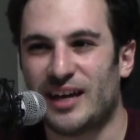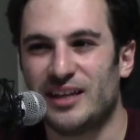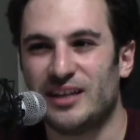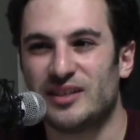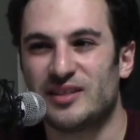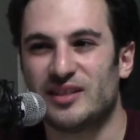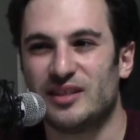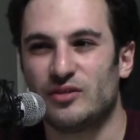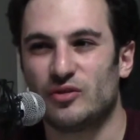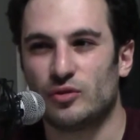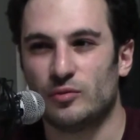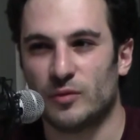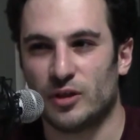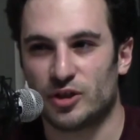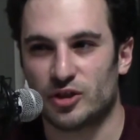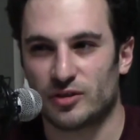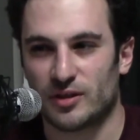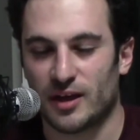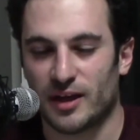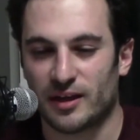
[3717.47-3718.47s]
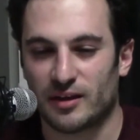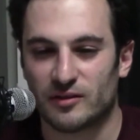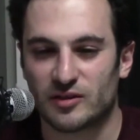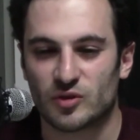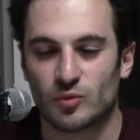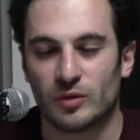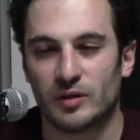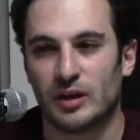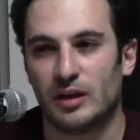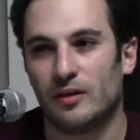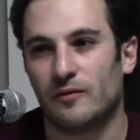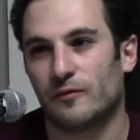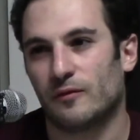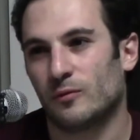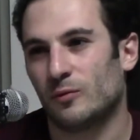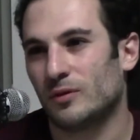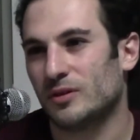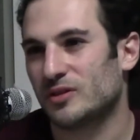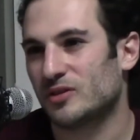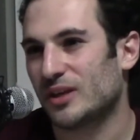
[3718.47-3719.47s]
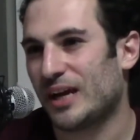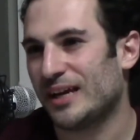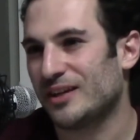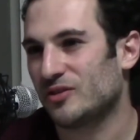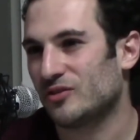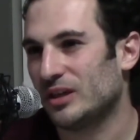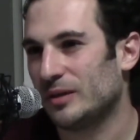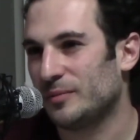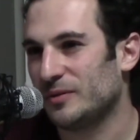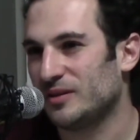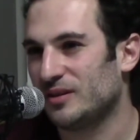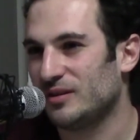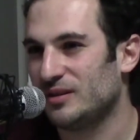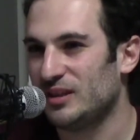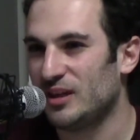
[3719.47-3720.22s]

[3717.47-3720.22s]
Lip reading: didn't see too much like swinging from one skyscraper to the